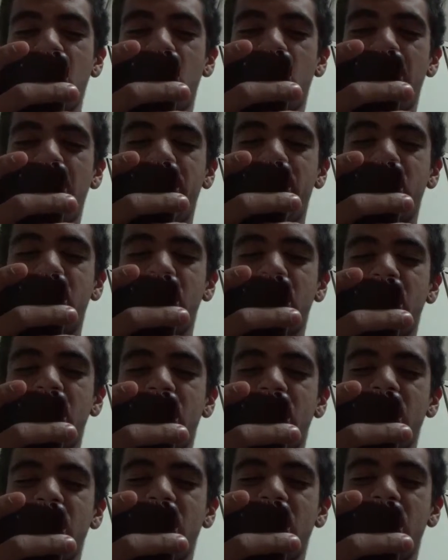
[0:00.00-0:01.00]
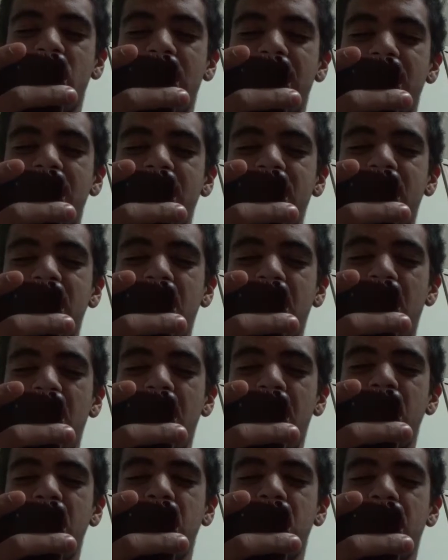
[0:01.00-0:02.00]
which served the
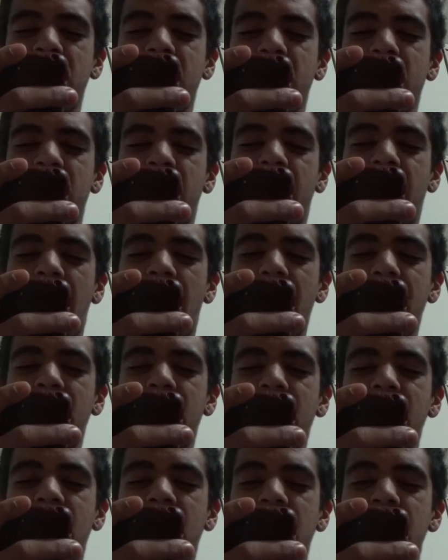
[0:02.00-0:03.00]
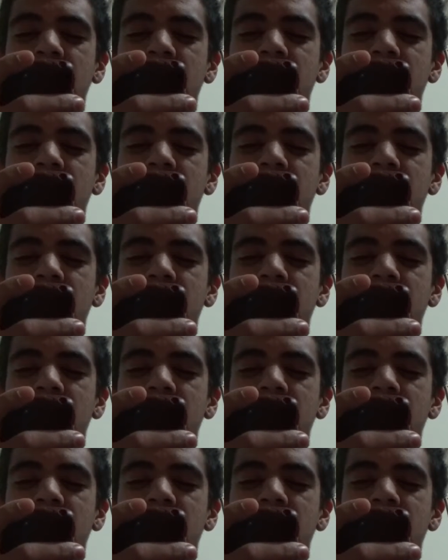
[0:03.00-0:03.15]
members of your cabinet